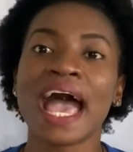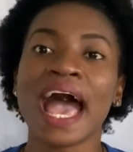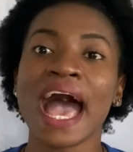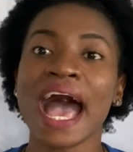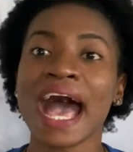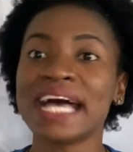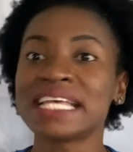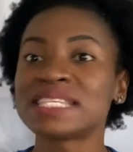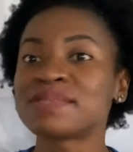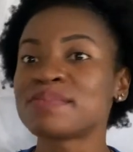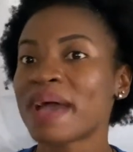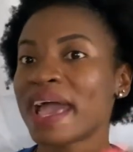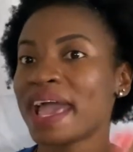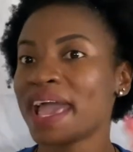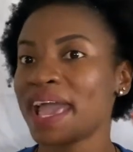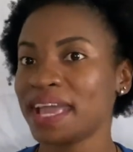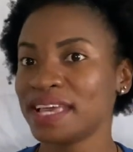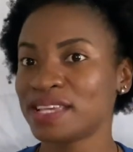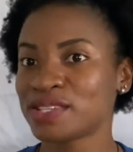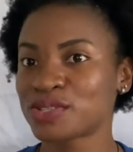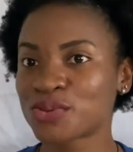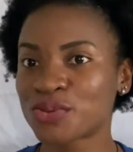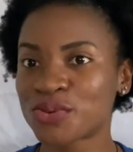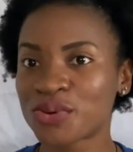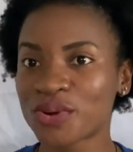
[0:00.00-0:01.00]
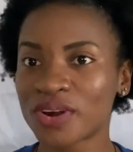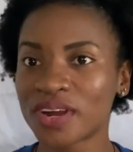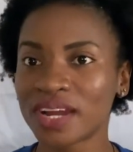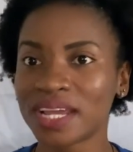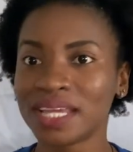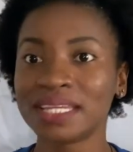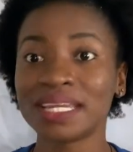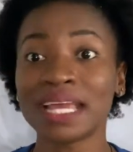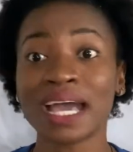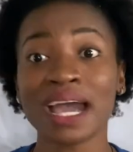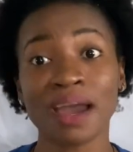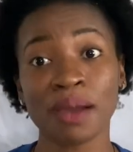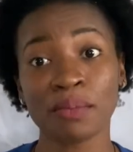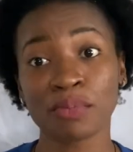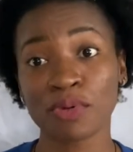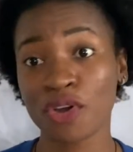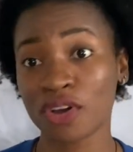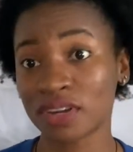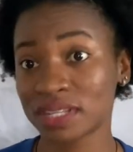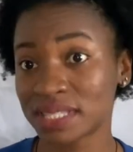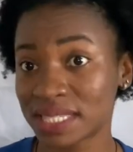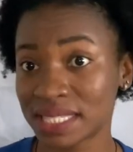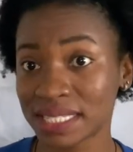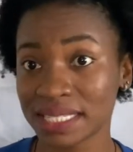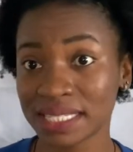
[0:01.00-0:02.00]
as my hair is growing, I'm
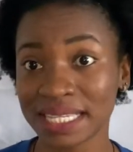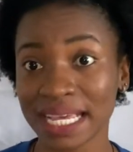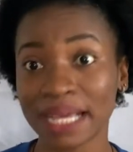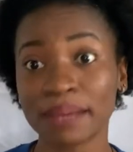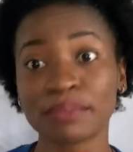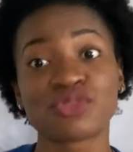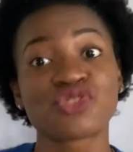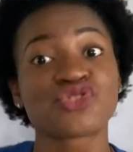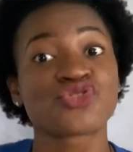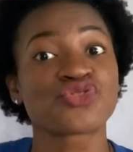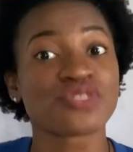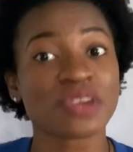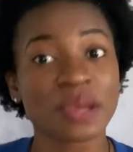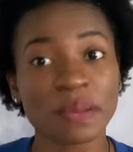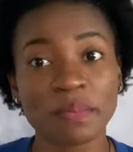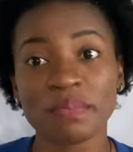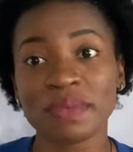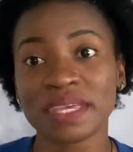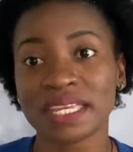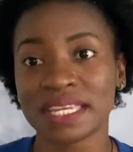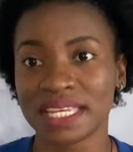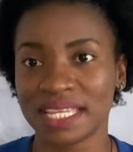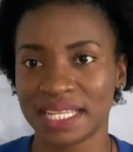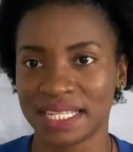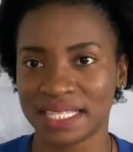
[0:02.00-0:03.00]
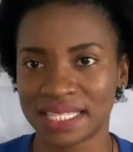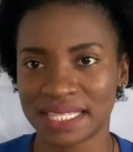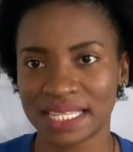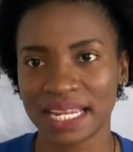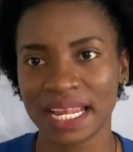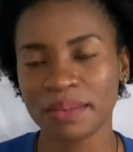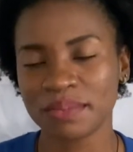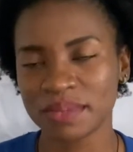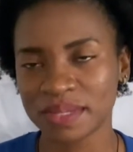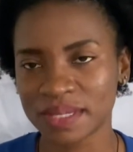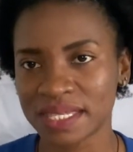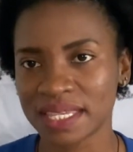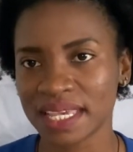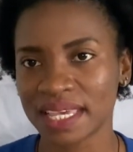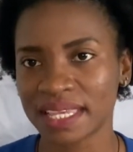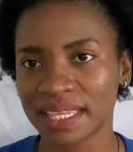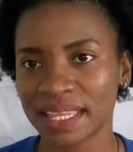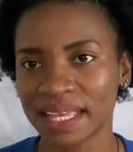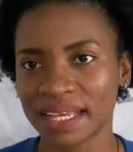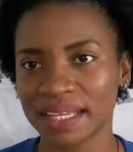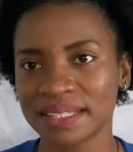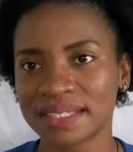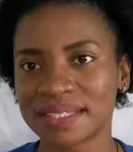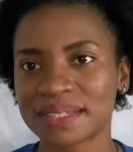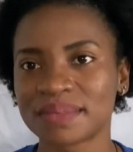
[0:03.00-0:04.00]
cutting, it. I'm trimming it. Let me say
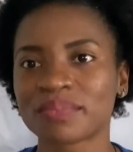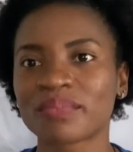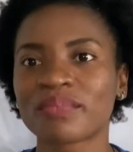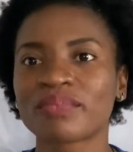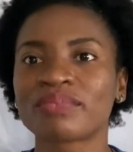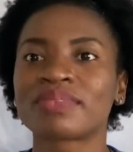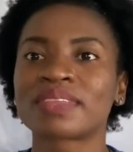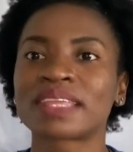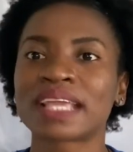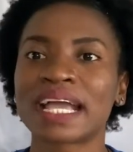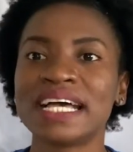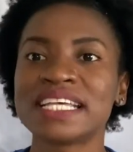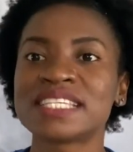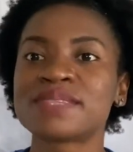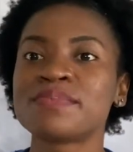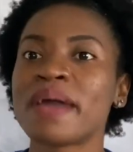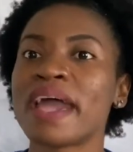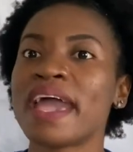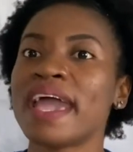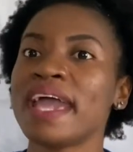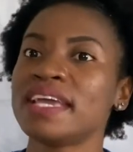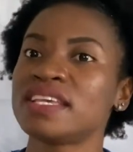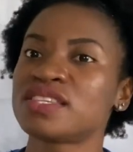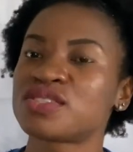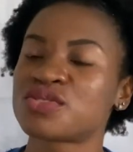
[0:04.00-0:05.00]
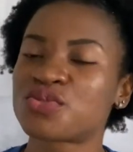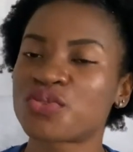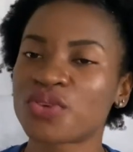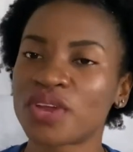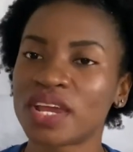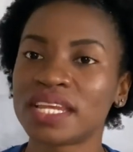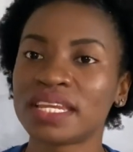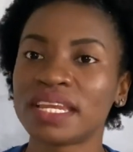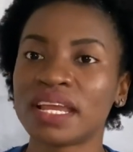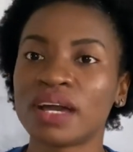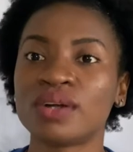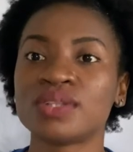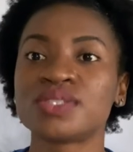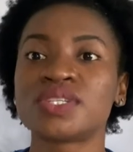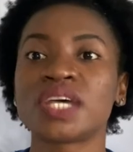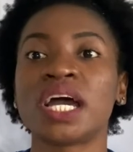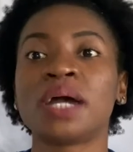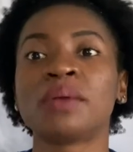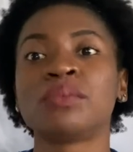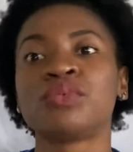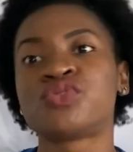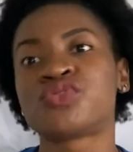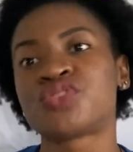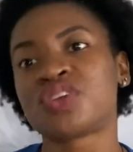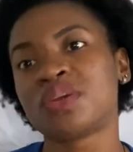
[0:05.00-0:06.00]
that. As my hair is growing out,
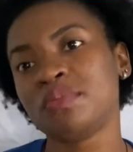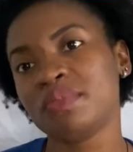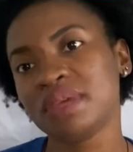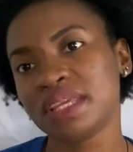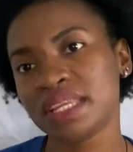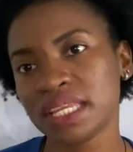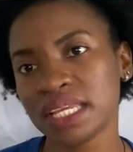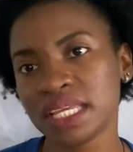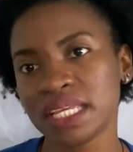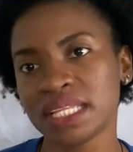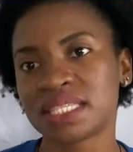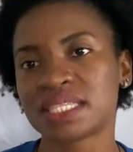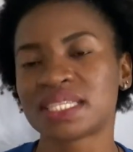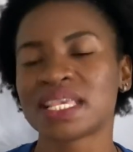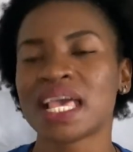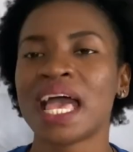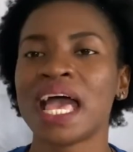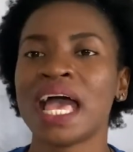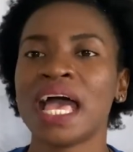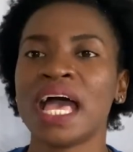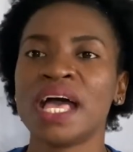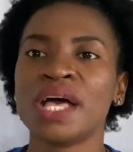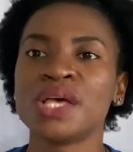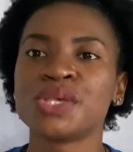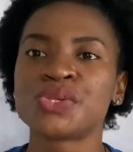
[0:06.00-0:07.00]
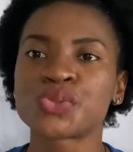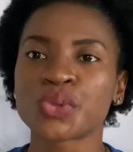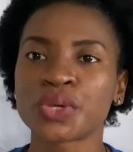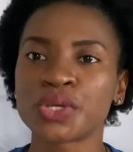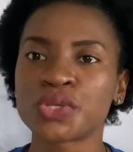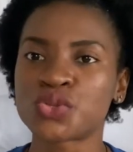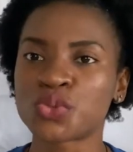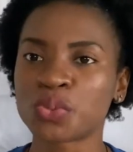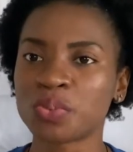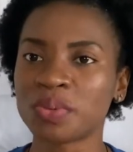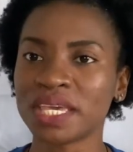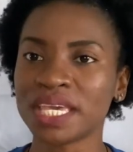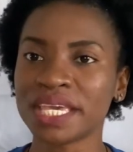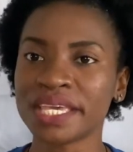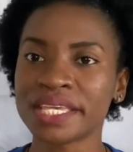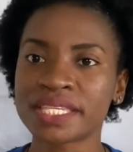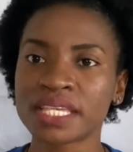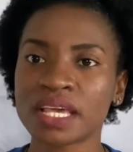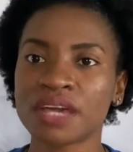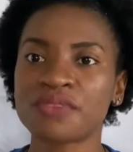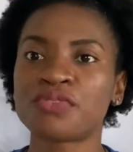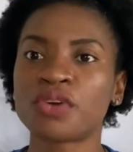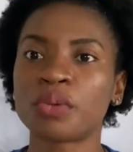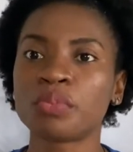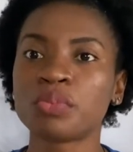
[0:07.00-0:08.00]
I'm trimming it so it will be
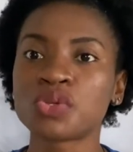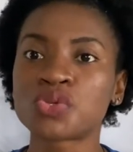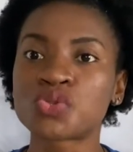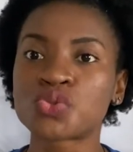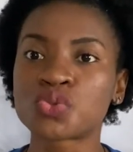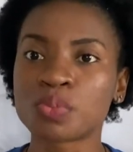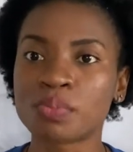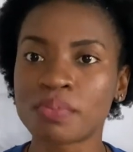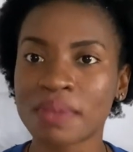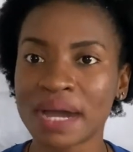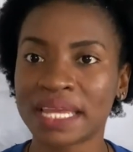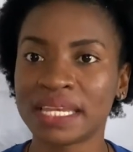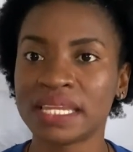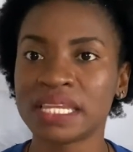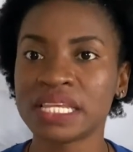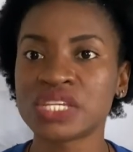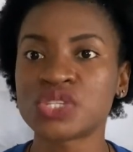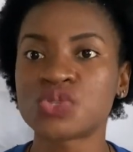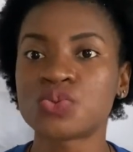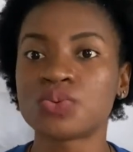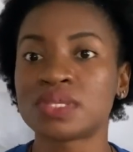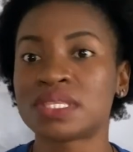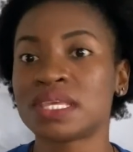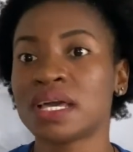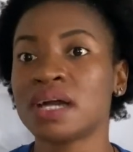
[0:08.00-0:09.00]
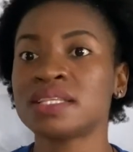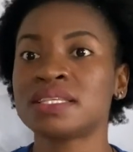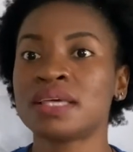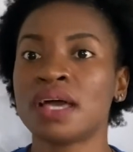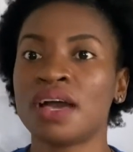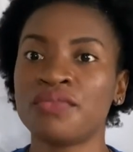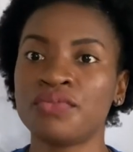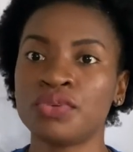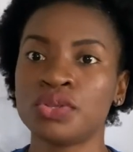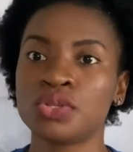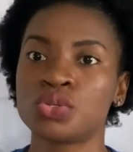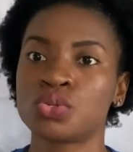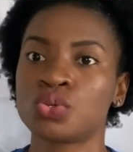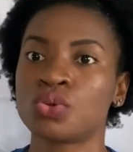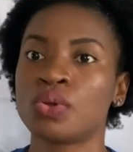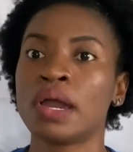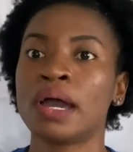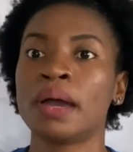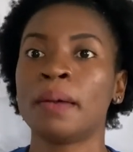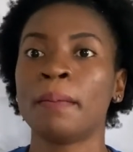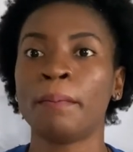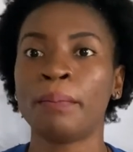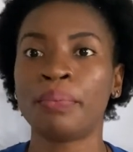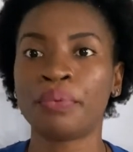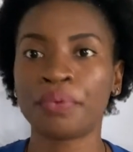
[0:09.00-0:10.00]
easier for me to manage without having to go
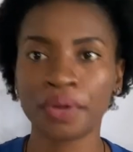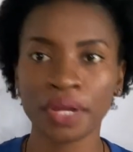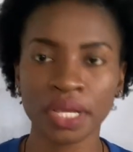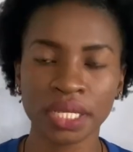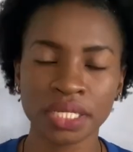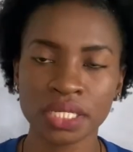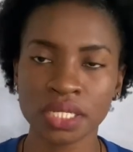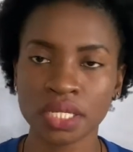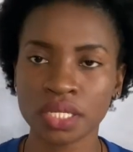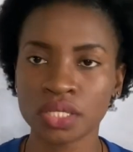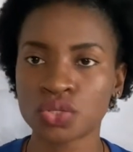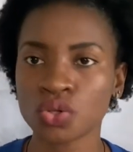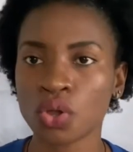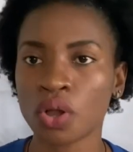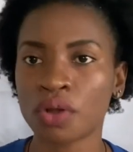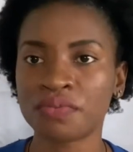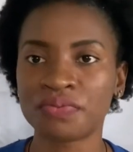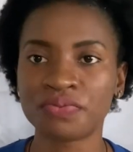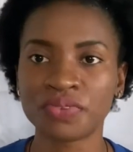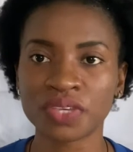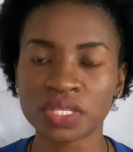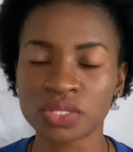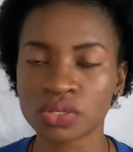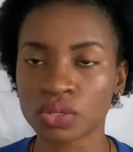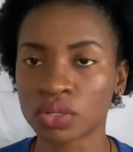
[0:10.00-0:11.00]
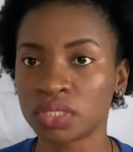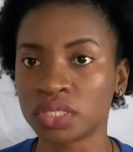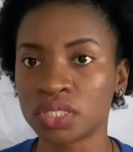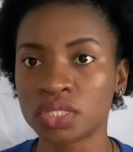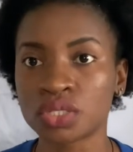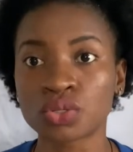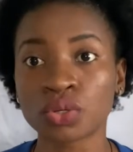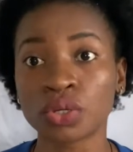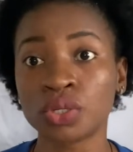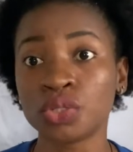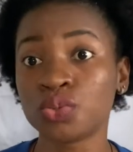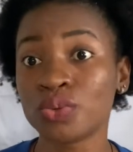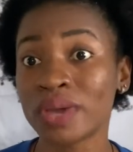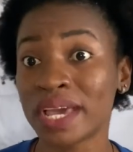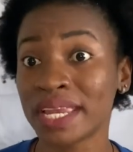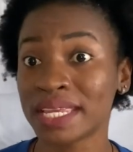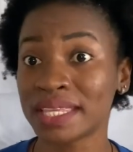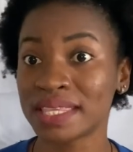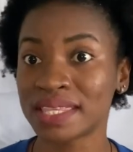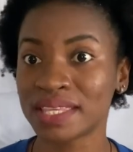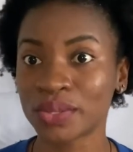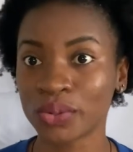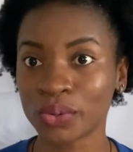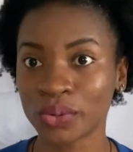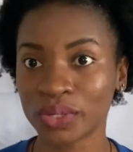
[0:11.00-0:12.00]
and braid it or fix on it or do
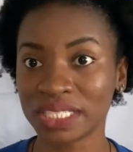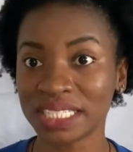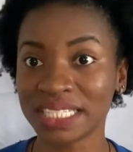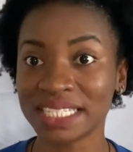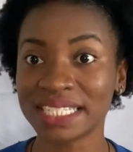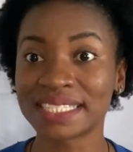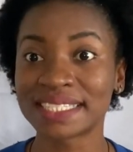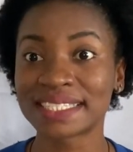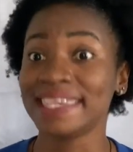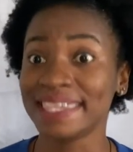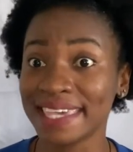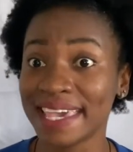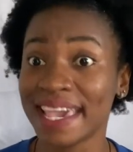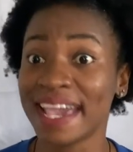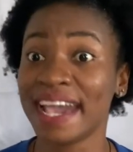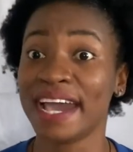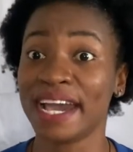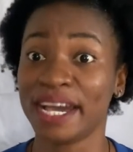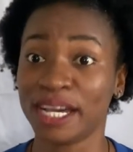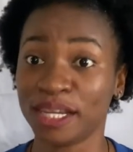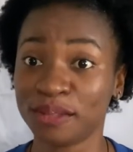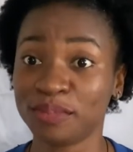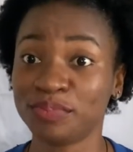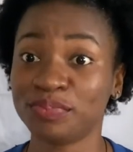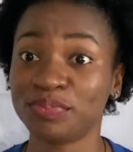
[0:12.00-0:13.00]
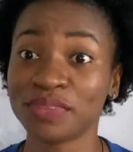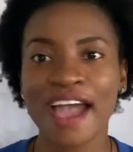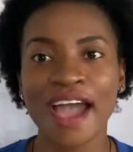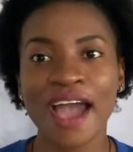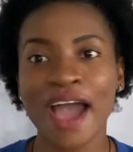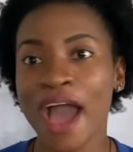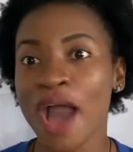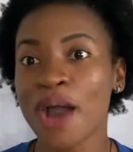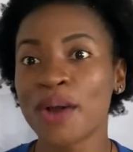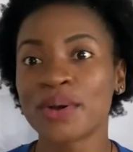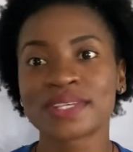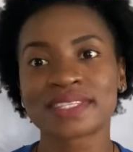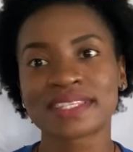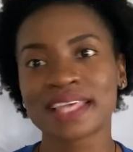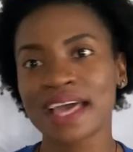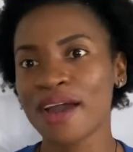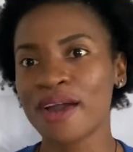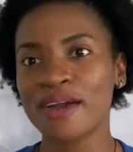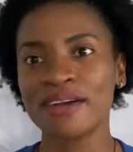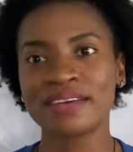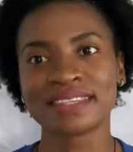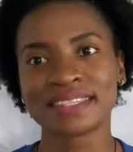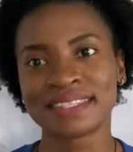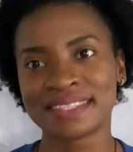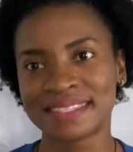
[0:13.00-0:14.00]
anything on it yeah i was that
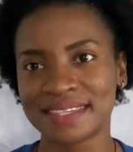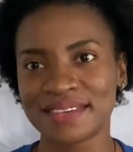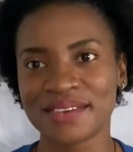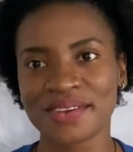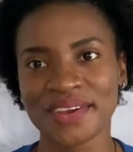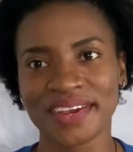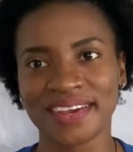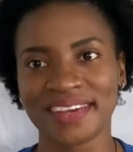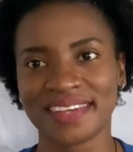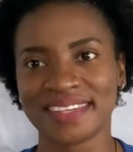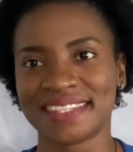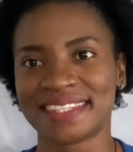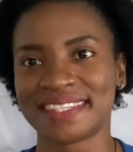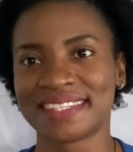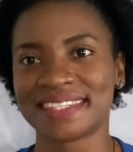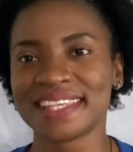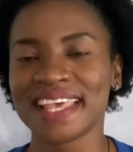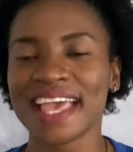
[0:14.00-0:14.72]
unserious